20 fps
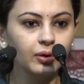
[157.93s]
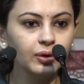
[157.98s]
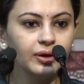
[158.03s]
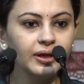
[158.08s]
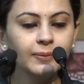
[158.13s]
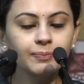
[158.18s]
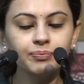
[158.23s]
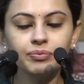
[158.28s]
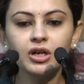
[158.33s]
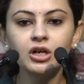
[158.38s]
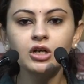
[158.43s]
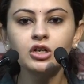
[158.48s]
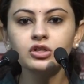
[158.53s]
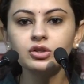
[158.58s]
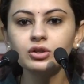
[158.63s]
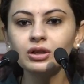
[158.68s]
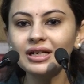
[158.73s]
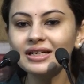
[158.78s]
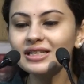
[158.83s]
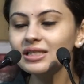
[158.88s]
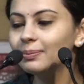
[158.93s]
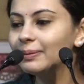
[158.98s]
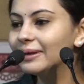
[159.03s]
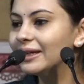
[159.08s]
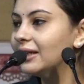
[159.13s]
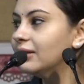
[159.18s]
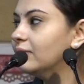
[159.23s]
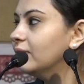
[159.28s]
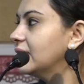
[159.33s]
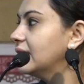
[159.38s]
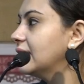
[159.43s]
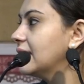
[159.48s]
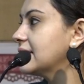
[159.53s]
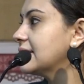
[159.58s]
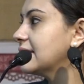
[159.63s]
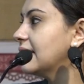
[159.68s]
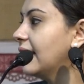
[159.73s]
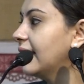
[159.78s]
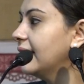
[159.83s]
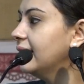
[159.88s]
Okay, so let's begin with the
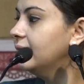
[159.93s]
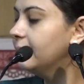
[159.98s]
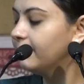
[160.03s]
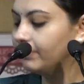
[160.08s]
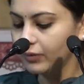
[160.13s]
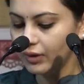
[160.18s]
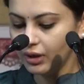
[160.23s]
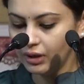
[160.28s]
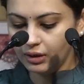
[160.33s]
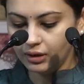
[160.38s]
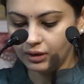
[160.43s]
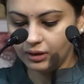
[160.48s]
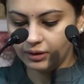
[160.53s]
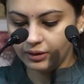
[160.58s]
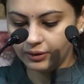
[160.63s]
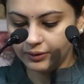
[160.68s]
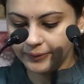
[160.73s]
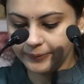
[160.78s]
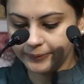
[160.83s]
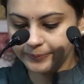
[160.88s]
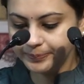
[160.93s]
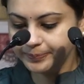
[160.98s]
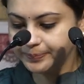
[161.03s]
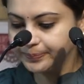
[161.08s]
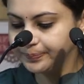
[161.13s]
slide. Uh,